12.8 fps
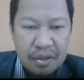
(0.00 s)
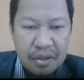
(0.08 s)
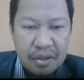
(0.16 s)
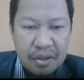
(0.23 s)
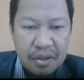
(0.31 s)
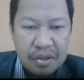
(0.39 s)

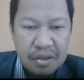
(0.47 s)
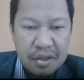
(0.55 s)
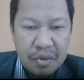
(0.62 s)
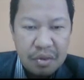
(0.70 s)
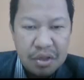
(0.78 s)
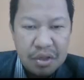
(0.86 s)
this
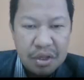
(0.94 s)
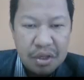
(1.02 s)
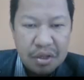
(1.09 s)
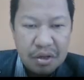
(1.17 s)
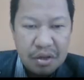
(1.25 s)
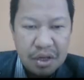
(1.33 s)

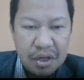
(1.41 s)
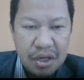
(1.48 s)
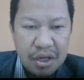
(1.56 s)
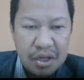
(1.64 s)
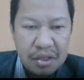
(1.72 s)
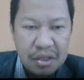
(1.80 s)
equation.
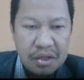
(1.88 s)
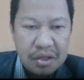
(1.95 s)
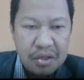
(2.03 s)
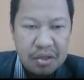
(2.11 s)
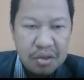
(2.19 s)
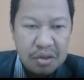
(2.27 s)
Okay,
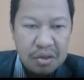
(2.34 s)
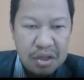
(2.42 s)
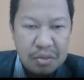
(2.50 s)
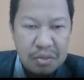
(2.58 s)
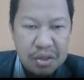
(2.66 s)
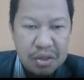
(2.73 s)
so
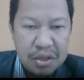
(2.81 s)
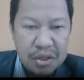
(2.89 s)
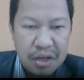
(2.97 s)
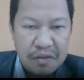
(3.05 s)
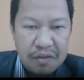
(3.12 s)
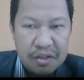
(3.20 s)
transmission
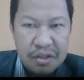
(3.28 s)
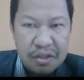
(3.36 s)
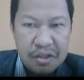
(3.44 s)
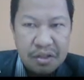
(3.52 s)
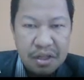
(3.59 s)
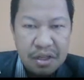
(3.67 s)

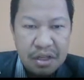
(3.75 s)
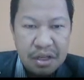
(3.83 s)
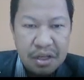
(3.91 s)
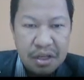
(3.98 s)
efficiency